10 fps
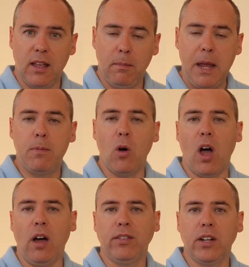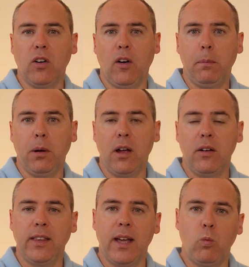People often
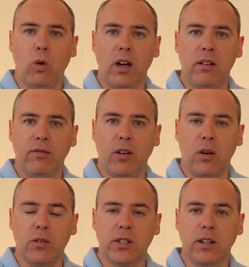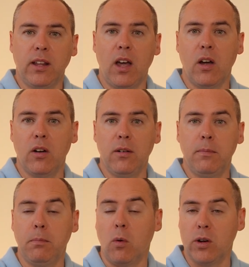upload their work files to their
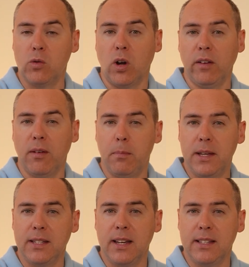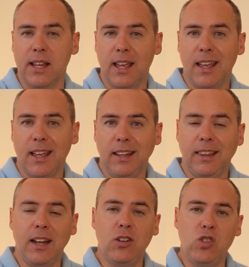own OneDrive for Business,
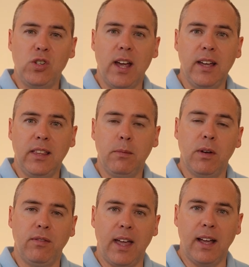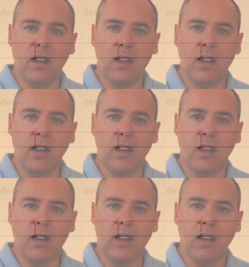then share them with their